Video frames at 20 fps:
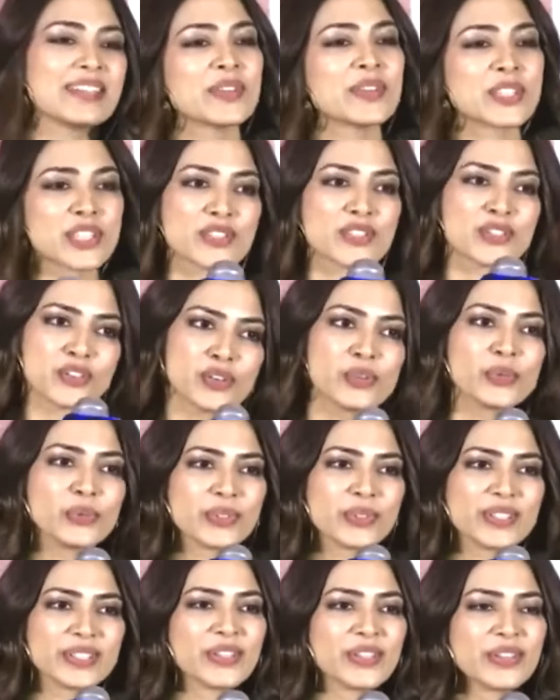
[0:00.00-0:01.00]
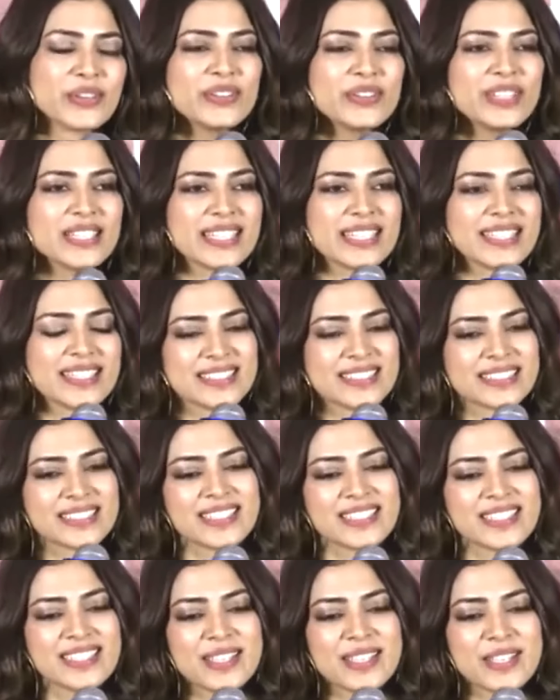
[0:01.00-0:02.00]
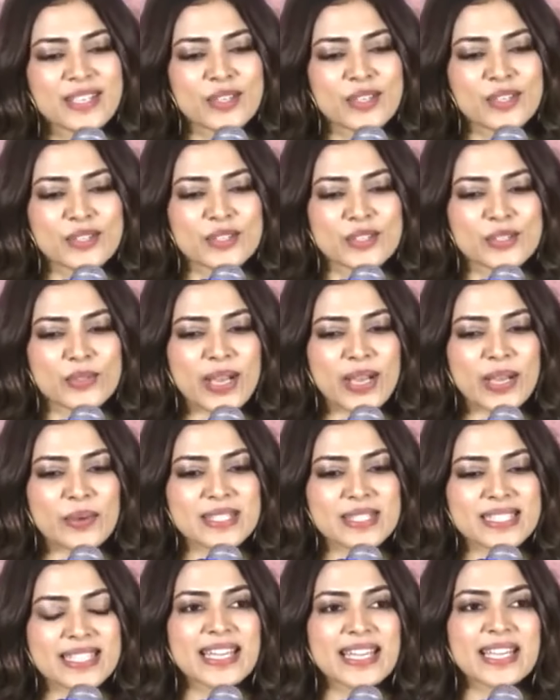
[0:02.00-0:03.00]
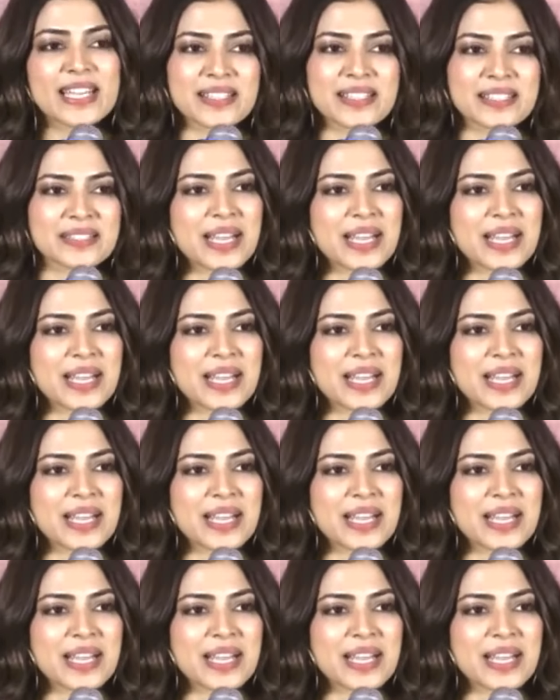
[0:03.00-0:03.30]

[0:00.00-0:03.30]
It is true, you know. So I was like,